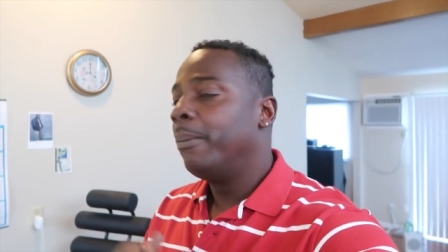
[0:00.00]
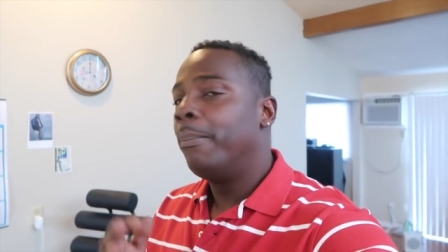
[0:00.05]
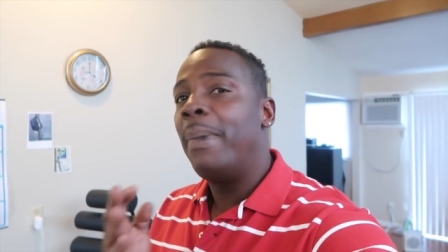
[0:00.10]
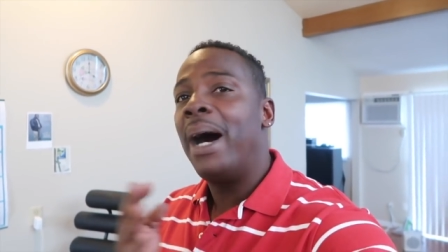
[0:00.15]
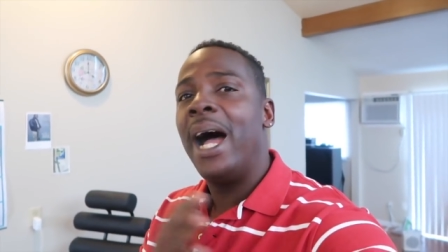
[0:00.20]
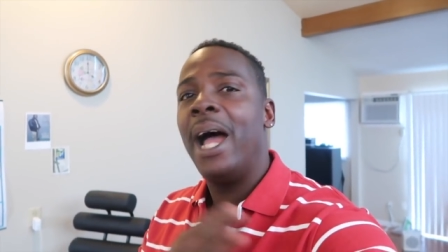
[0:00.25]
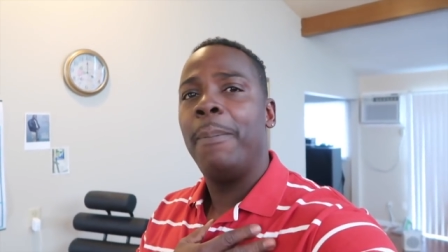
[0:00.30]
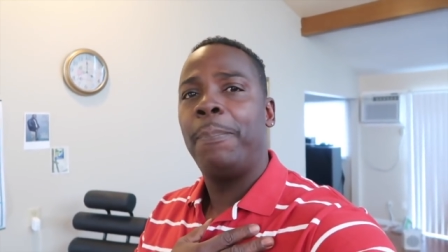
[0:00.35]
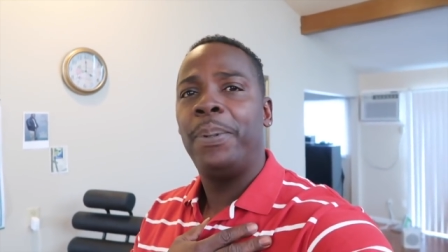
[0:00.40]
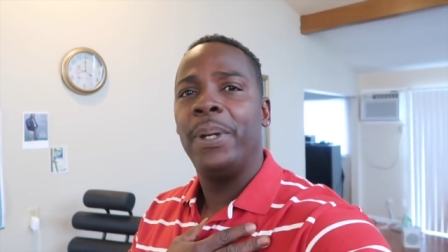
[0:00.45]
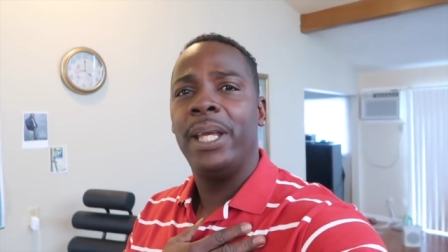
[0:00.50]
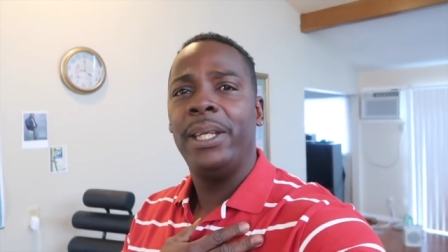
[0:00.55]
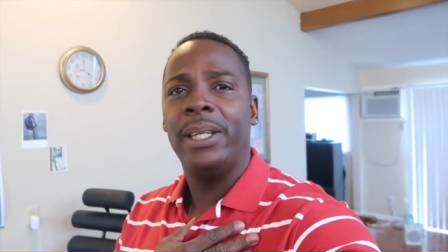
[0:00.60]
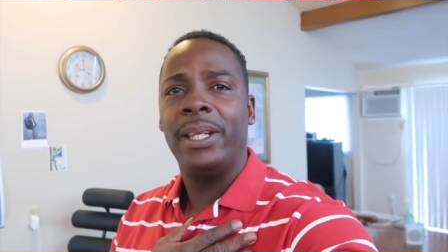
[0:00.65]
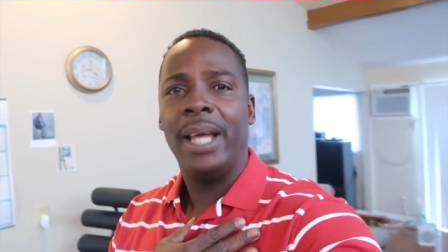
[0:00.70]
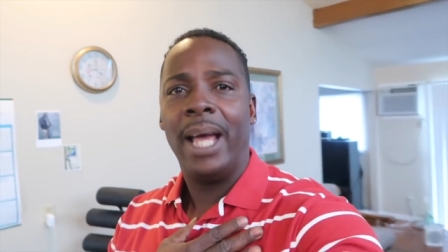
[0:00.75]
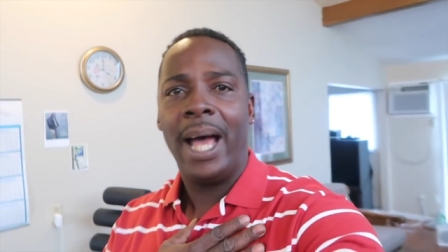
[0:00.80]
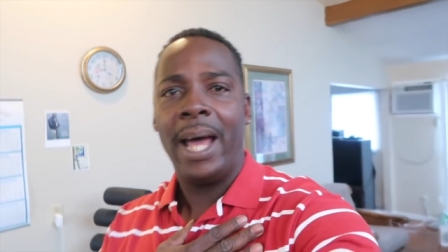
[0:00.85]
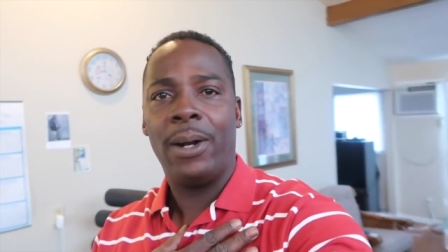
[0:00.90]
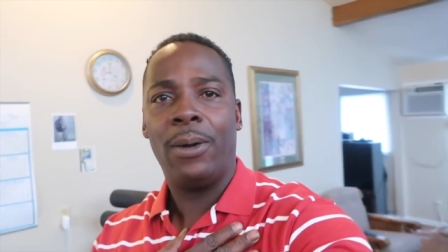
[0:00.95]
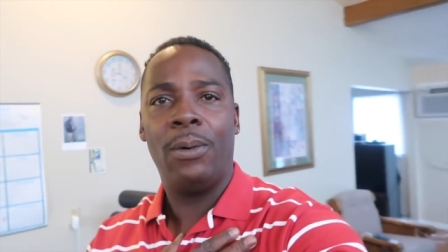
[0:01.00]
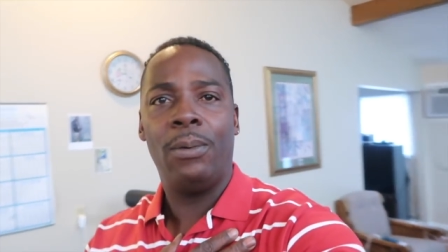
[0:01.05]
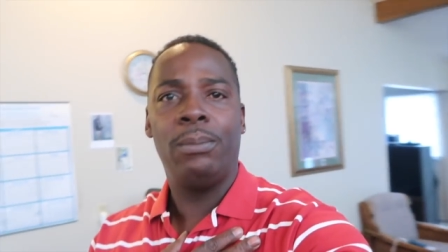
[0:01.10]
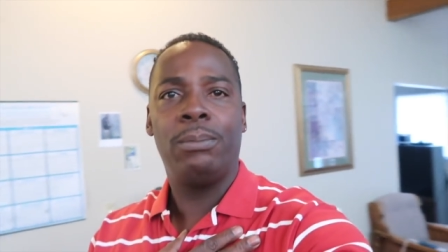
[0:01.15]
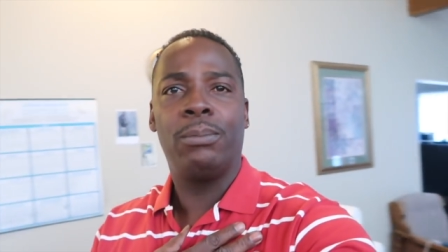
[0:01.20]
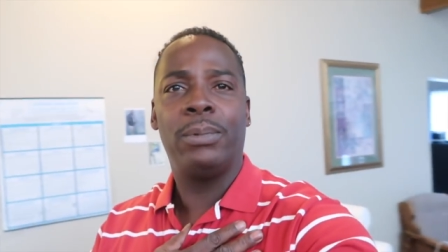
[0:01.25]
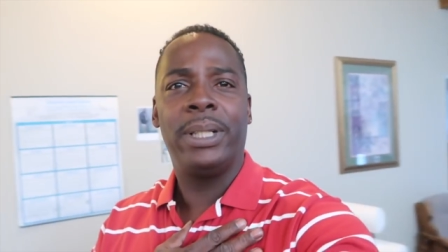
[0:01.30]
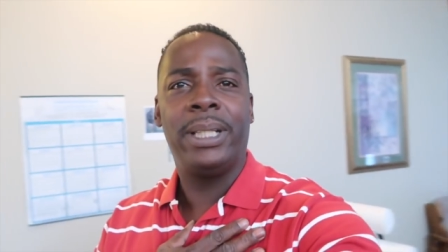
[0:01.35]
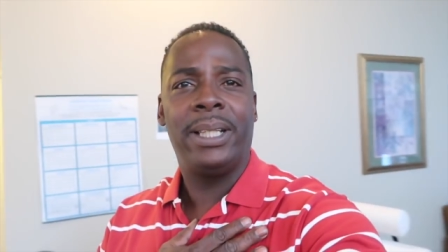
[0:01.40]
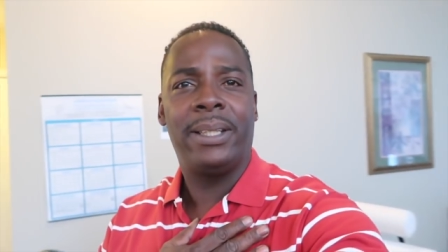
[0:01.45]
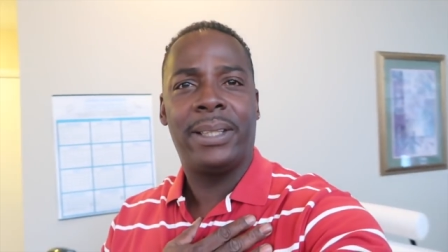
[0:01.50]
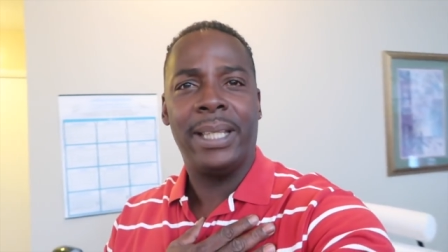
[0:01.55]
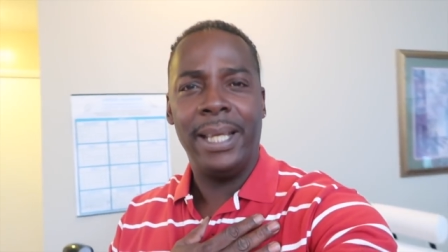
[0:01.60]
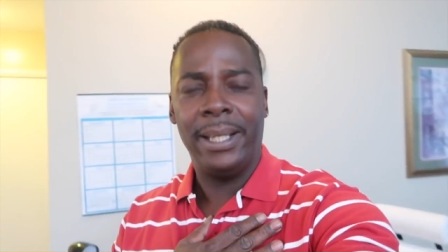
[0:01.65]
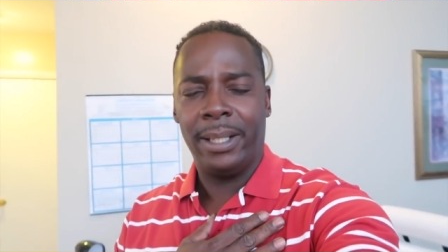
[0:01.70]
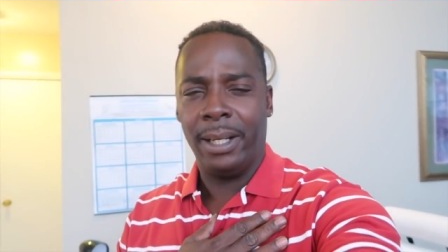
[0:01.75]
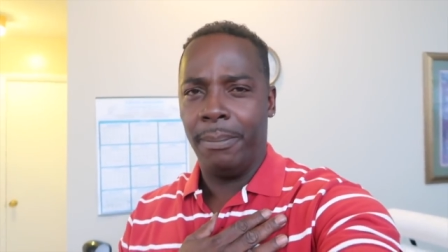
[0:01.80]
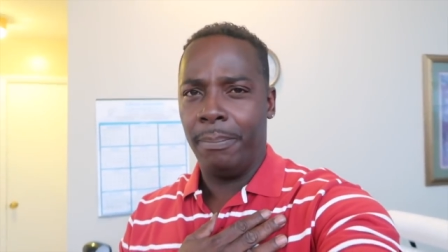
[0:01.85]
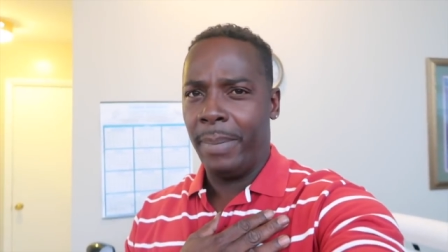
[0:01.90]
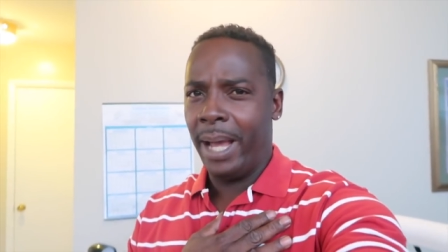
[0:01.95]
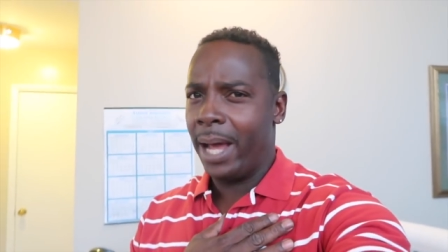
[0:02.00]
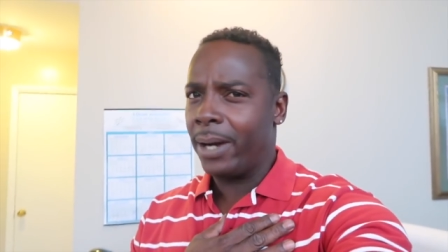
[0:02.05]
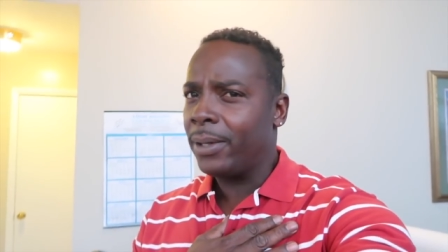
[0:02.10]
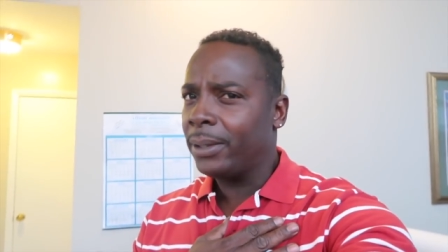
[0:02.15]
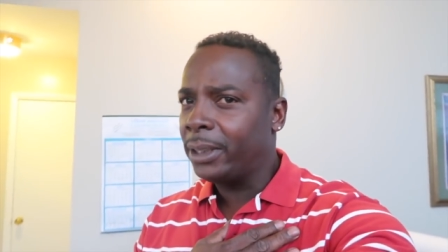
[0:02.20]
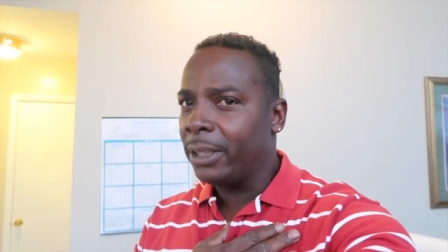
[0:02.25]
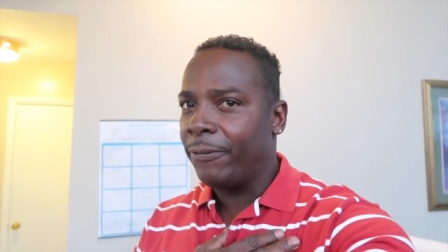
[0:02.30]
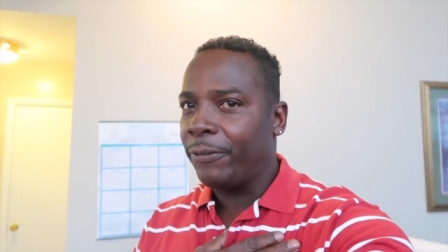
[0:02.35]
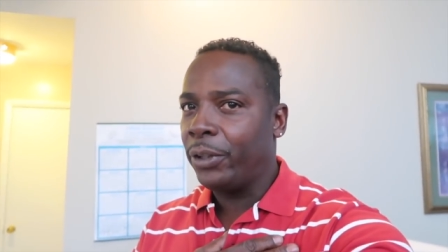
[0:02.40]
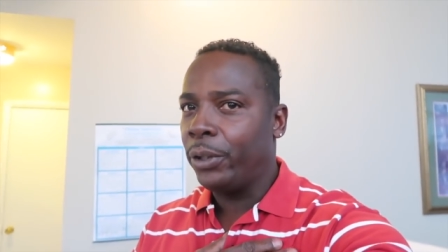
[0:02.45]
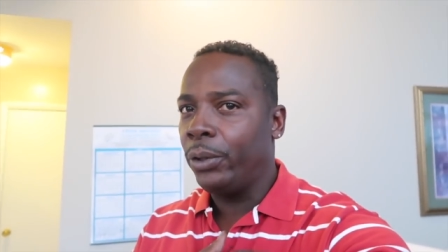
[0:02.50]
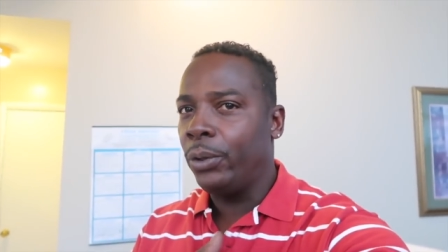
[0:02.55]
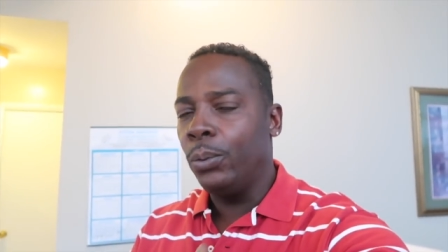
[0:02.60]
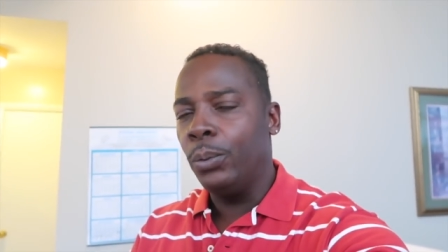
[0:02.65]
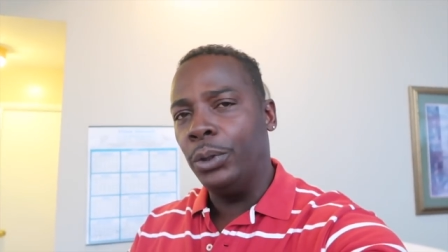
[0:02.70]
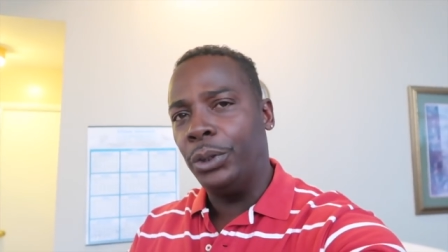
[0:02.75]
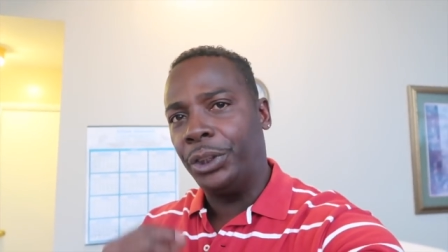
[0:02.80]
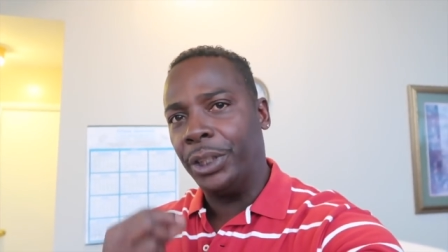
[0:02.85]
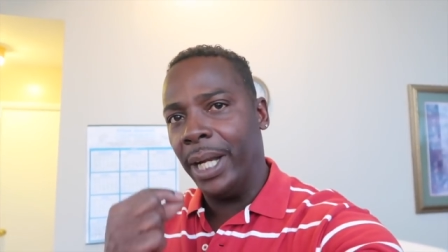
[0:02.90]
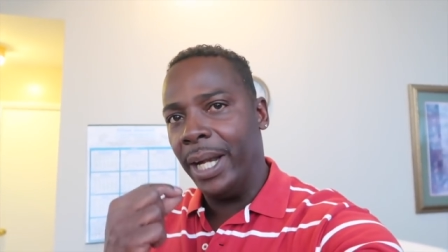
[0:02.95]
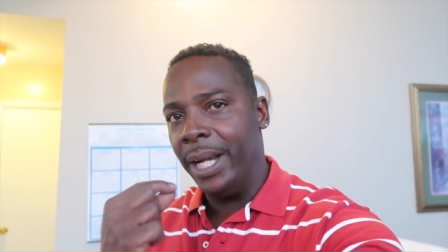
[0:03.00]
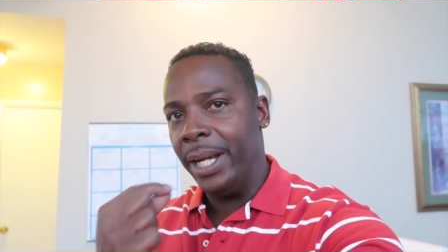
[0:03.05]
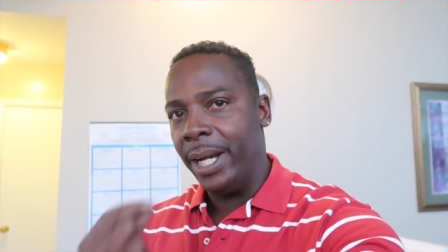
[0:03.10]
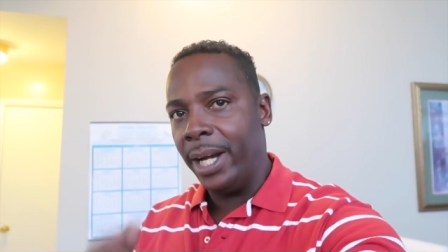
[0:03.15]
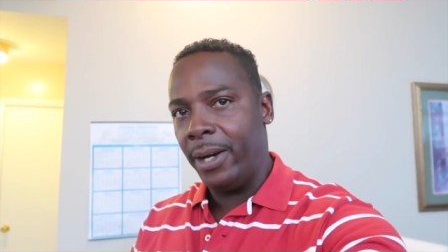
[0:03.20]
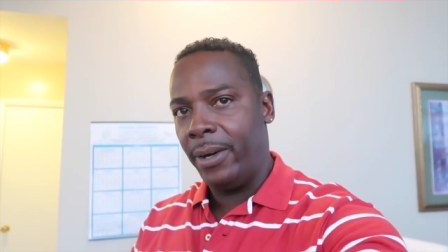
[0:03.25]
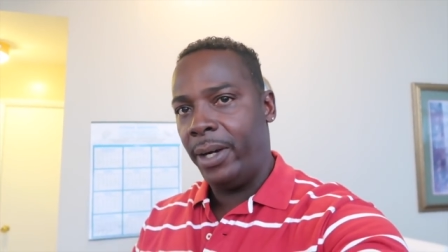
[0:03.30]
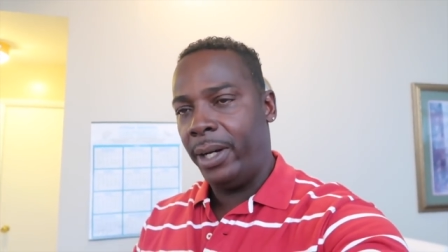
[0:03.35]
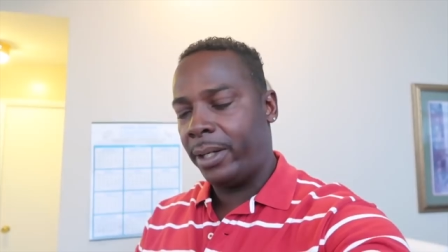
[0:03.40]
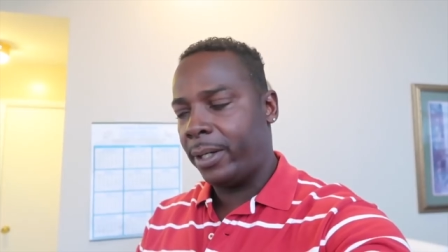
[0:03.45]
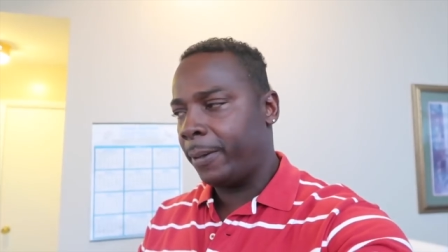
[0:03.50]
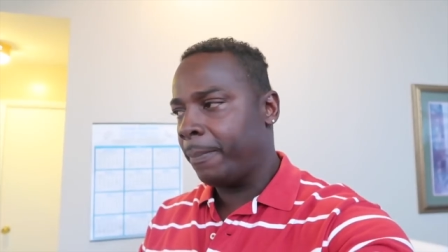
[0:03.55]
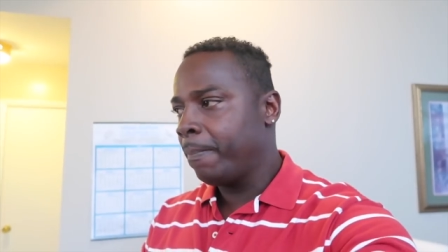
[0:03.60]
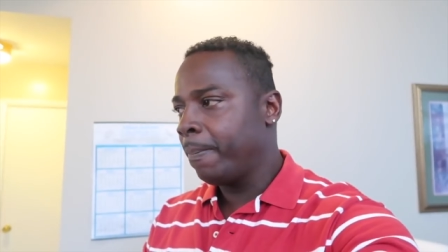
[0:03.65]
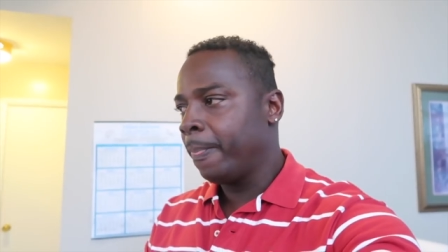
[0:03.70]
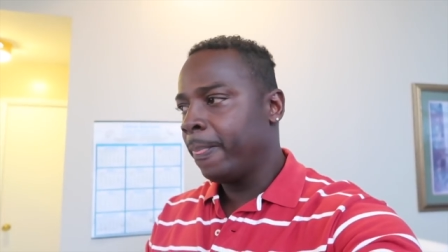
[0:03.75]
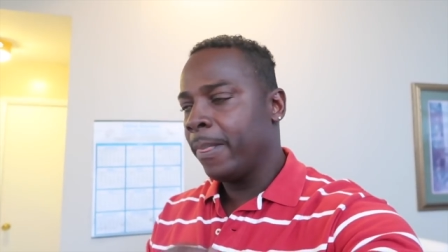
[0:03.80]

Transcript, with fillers: My opinion, I don't really think it matters if you use generic